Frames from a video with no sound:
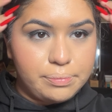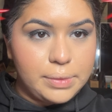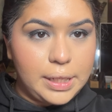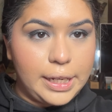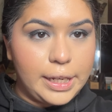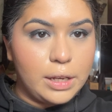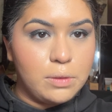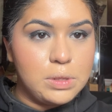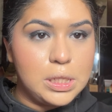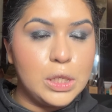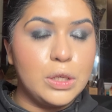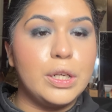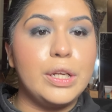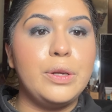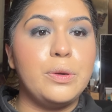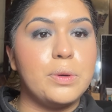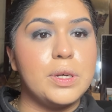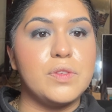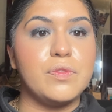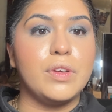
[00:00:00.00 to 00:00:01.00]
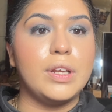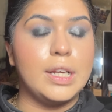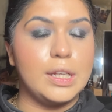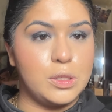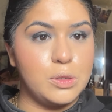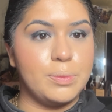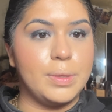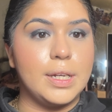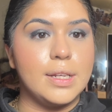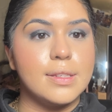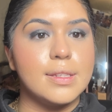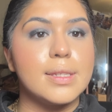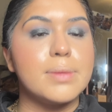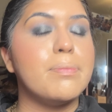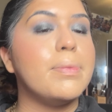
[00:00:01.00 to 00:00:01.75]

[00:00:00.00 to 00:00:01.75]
Like, it was literally noise-free like 2 minutes.